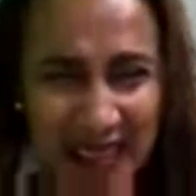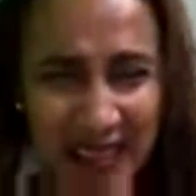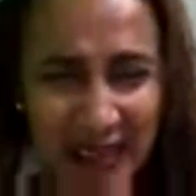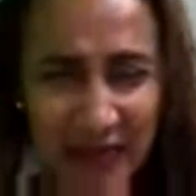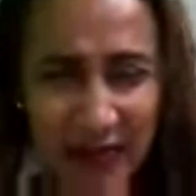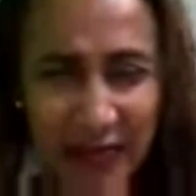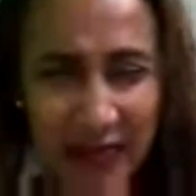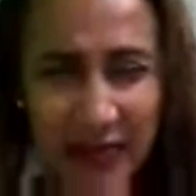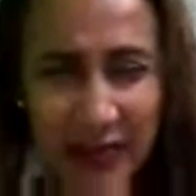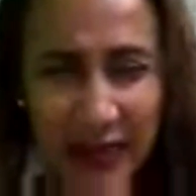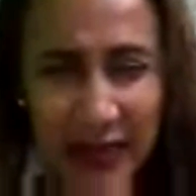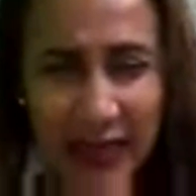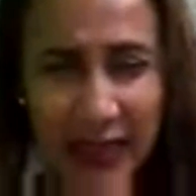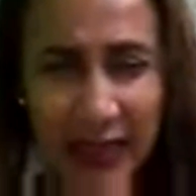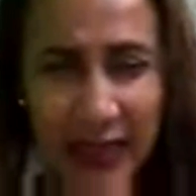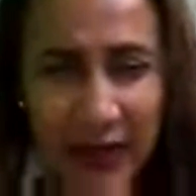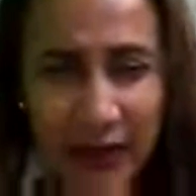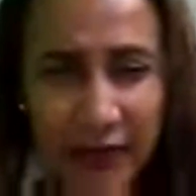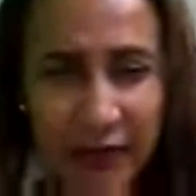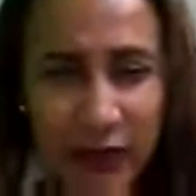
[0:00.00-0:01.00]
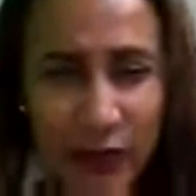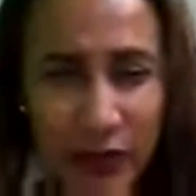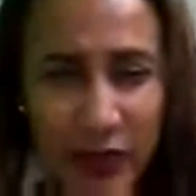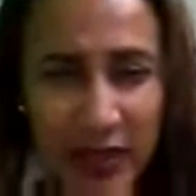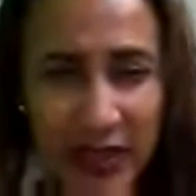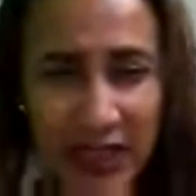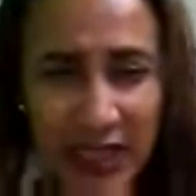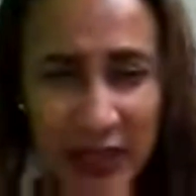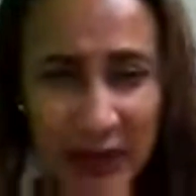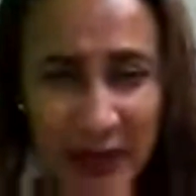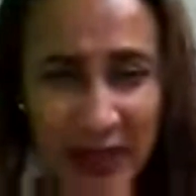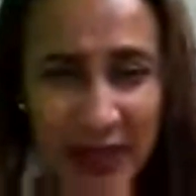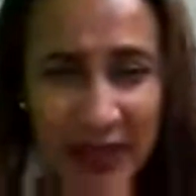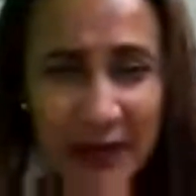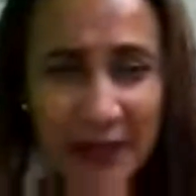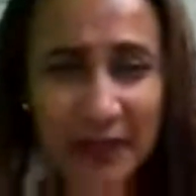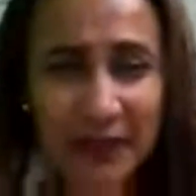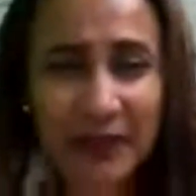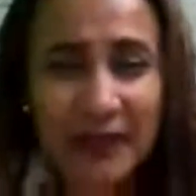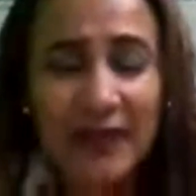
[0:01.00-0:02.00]
Then
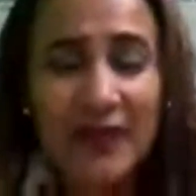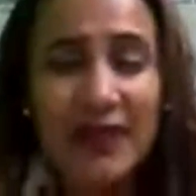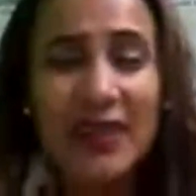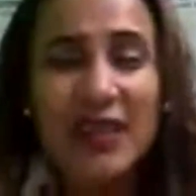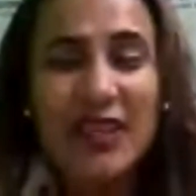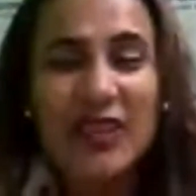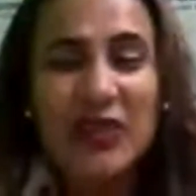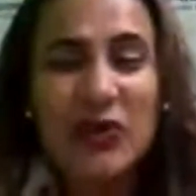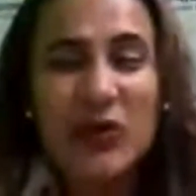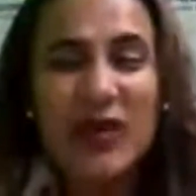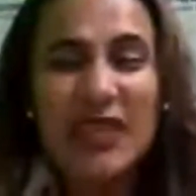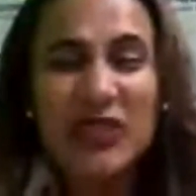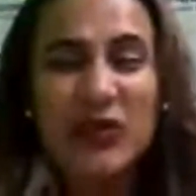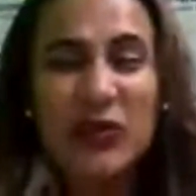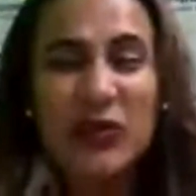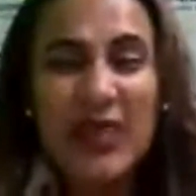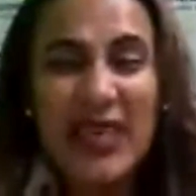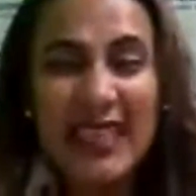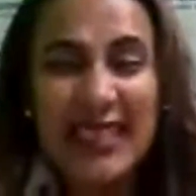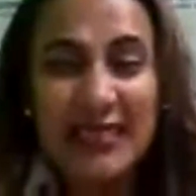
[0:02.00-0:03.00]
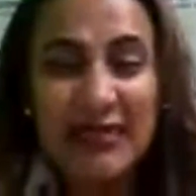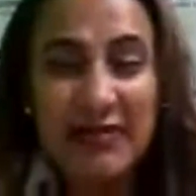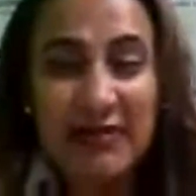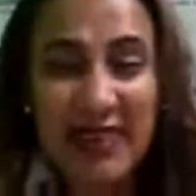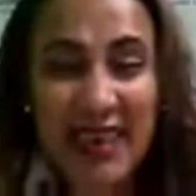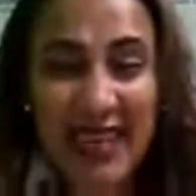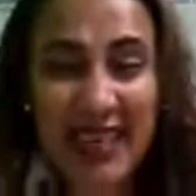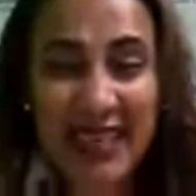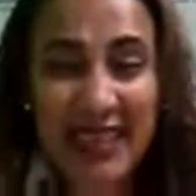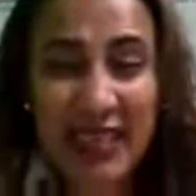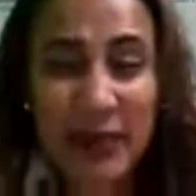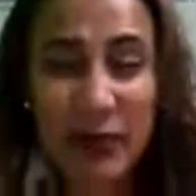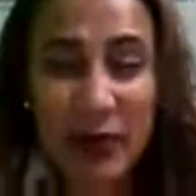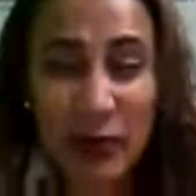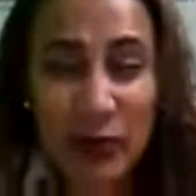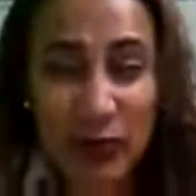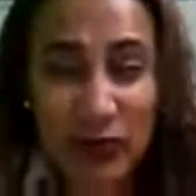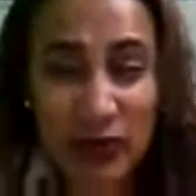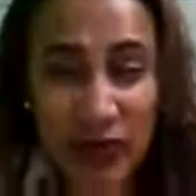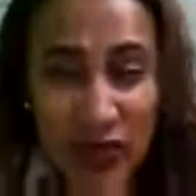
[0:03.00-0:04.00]
for activity, you have to
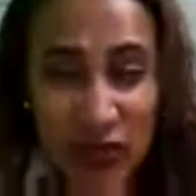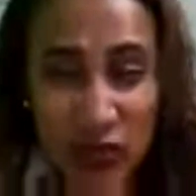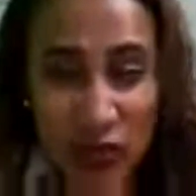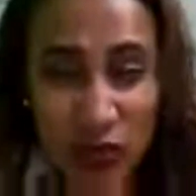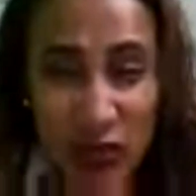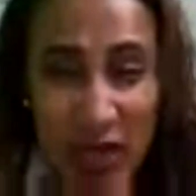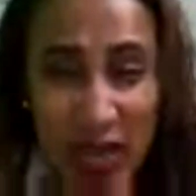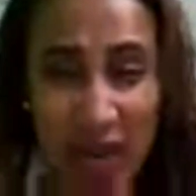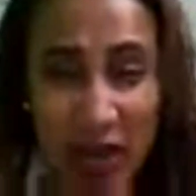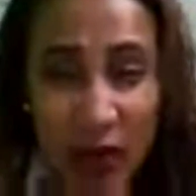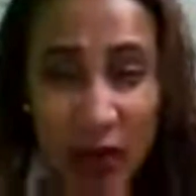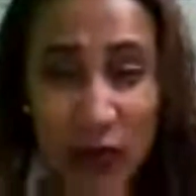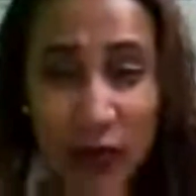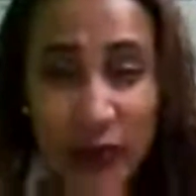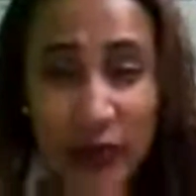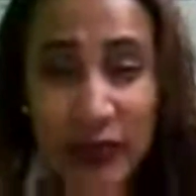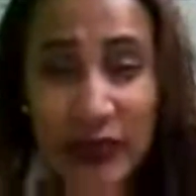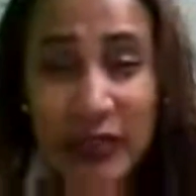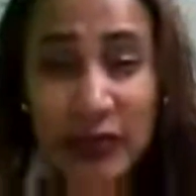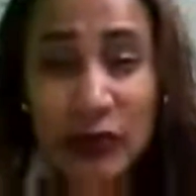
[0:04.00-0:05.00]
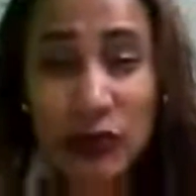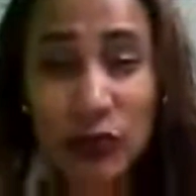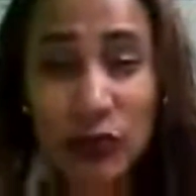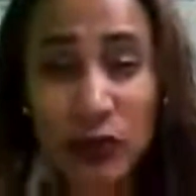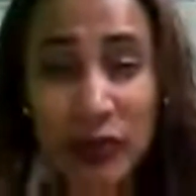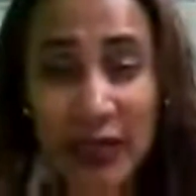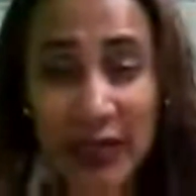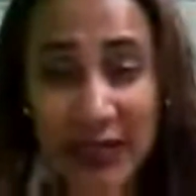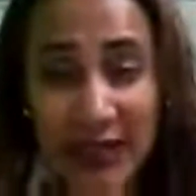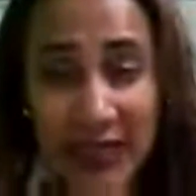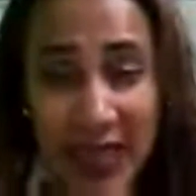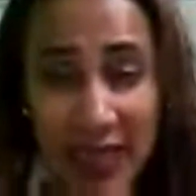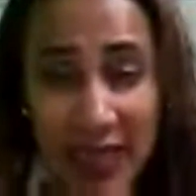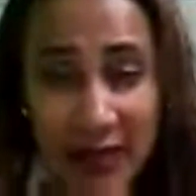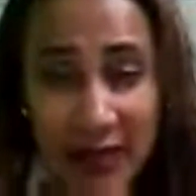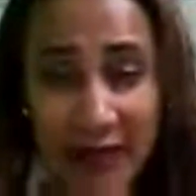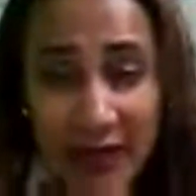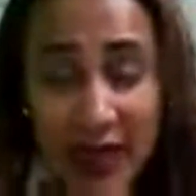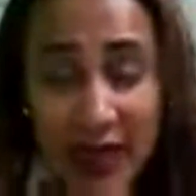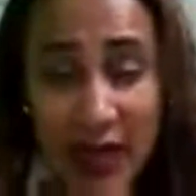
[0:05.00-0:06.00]
classify the preposition according
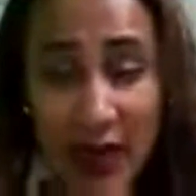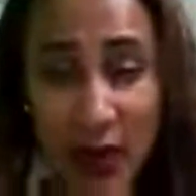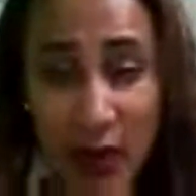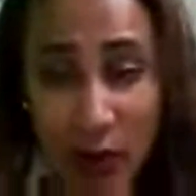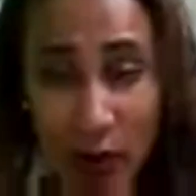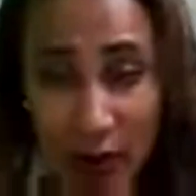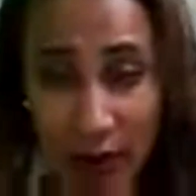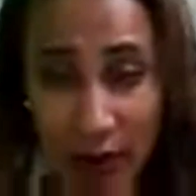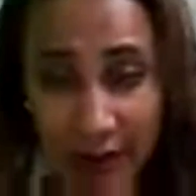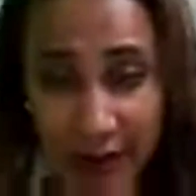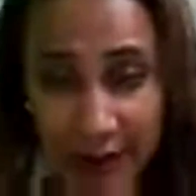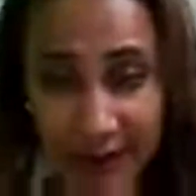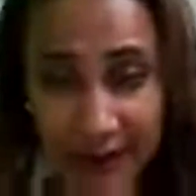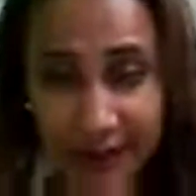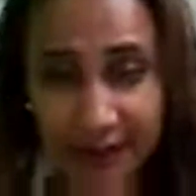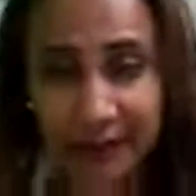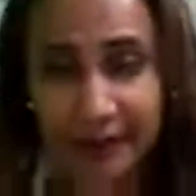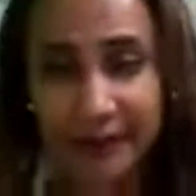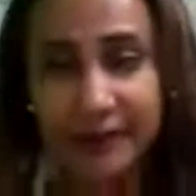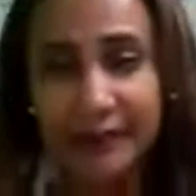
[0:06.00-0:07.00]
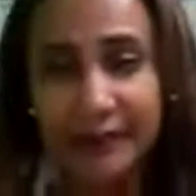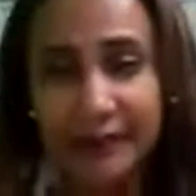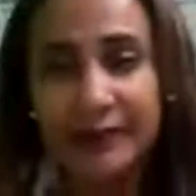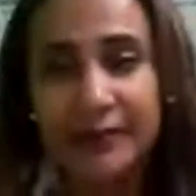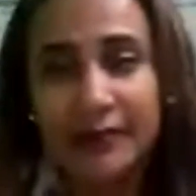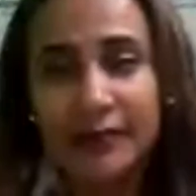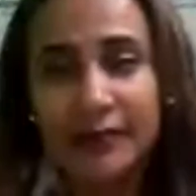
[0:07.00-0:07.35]
to the type of.